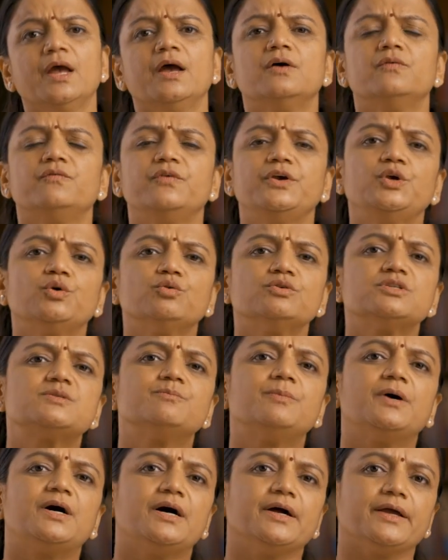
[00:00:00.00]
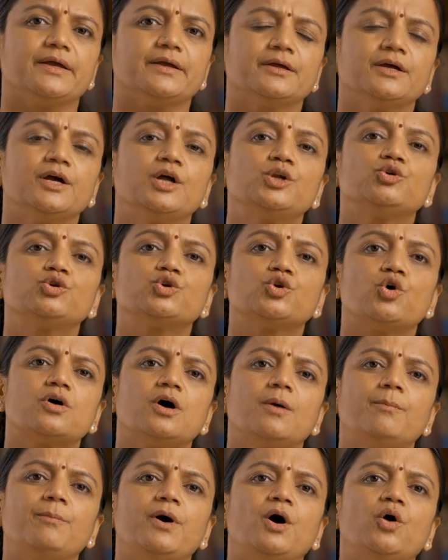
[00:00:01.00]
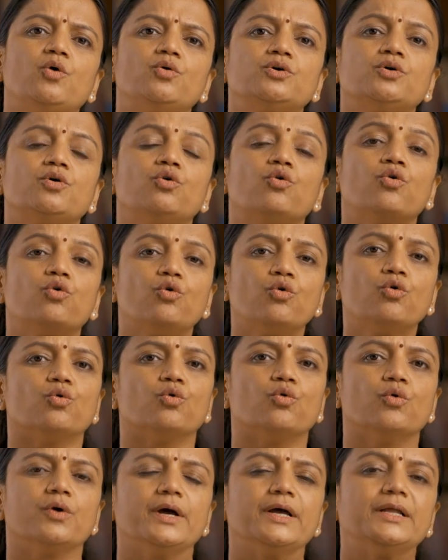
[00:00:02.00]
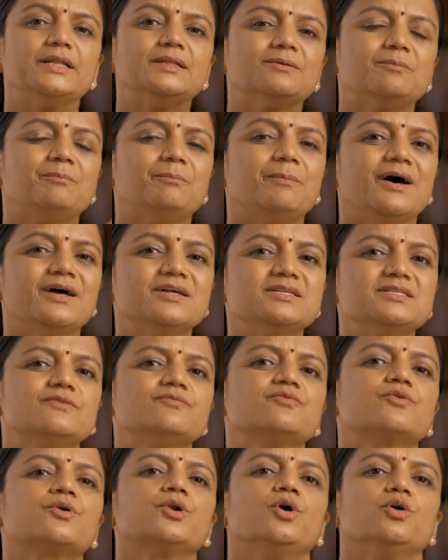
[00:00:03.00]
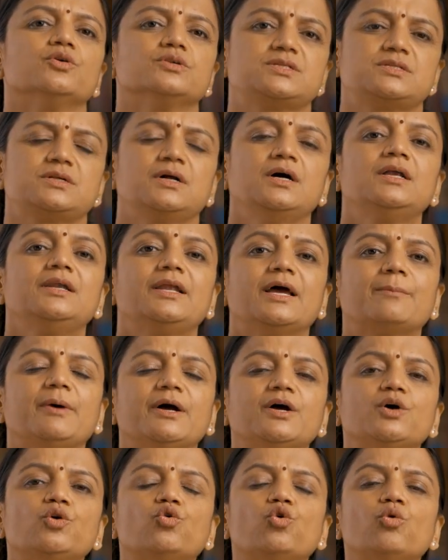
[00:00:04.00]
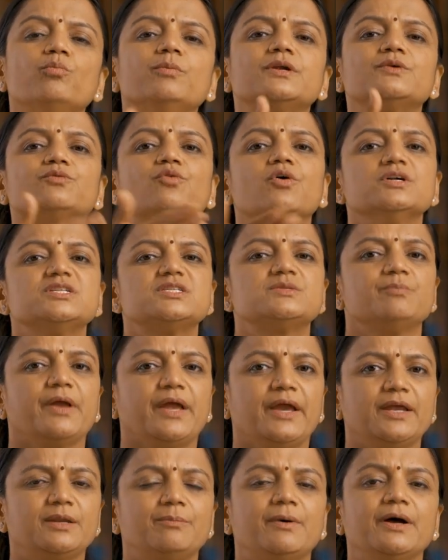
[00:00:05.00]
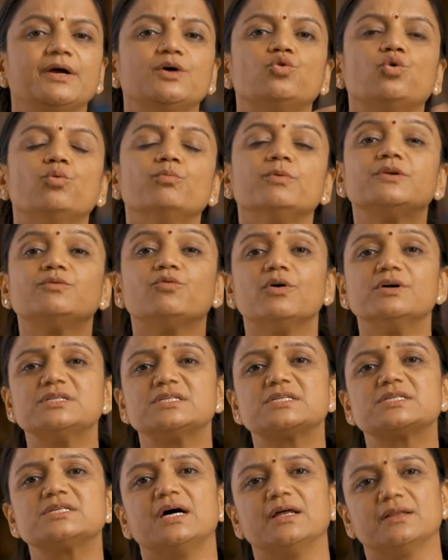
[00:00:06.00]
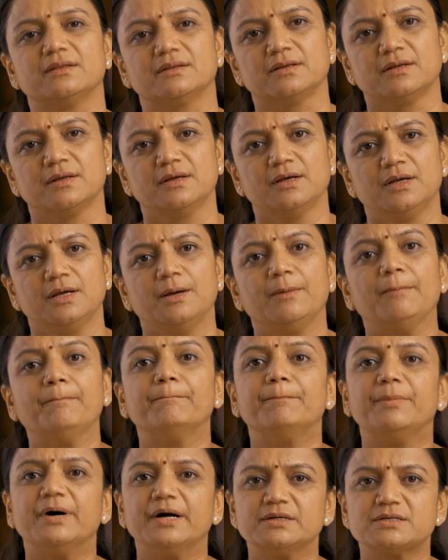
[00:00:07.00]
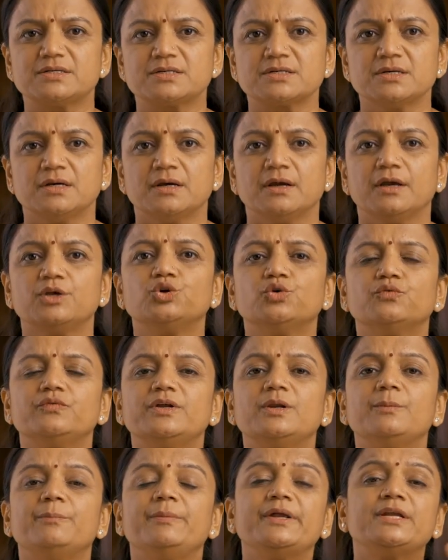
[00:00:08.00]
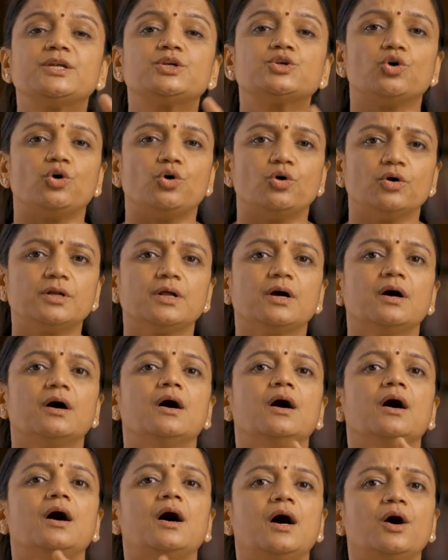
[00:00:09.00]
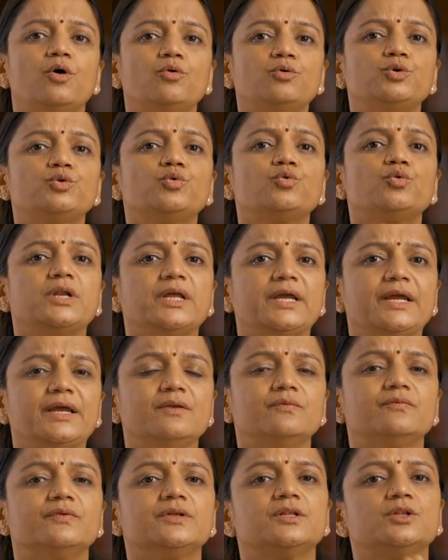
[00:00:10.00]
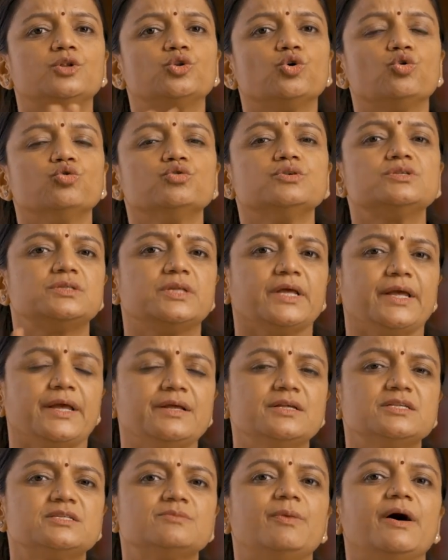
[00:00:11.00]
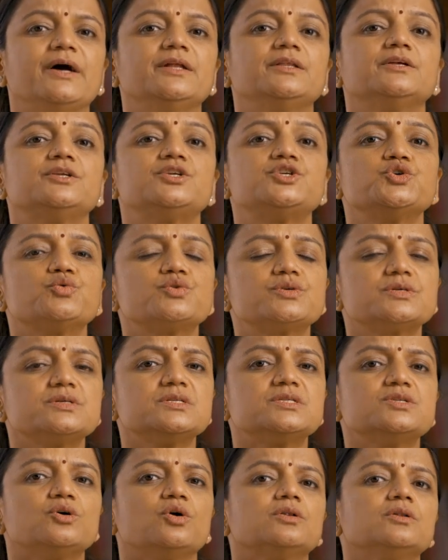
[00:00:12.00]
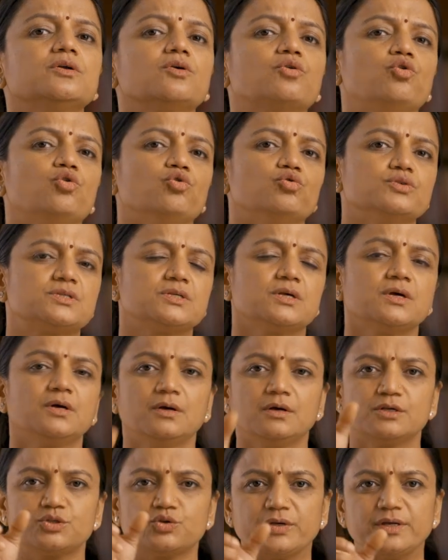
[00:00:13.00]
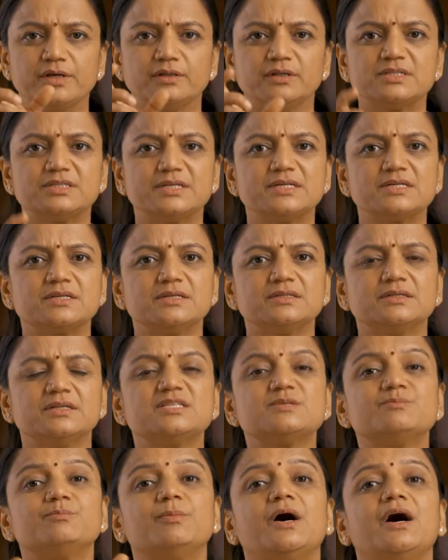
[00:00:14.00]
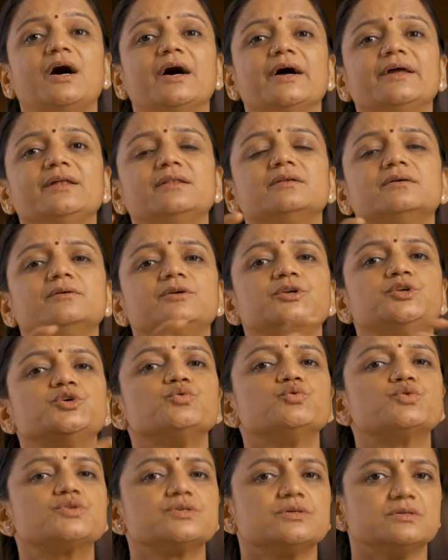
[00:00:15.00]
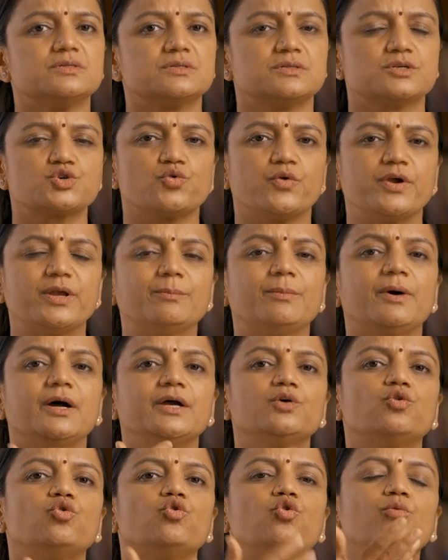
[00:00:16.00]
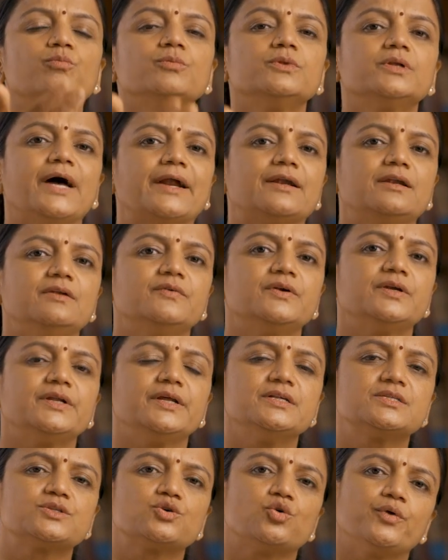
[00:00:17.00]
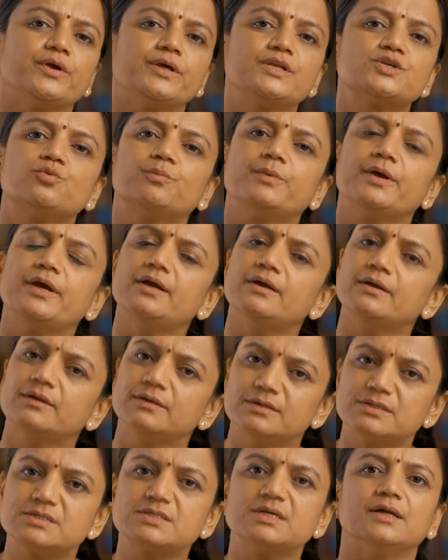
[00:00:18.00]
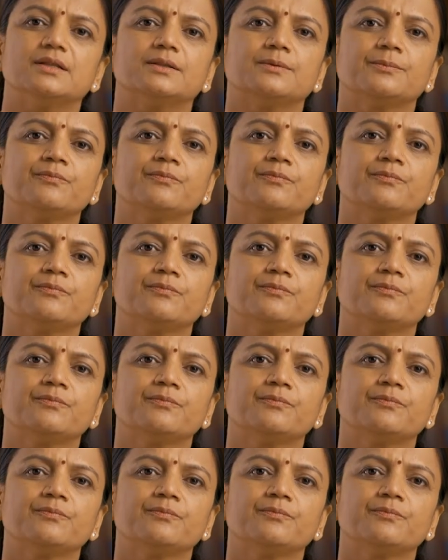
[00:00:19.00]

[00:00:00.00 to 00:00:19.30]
We use by to talk about who in the passive clause, like by whom it was made, by whom it was done, but you will be taught how to deal with those things by the tutors on the course. So, here the sentence is by the tutors, showing by whom the activity is going to be done.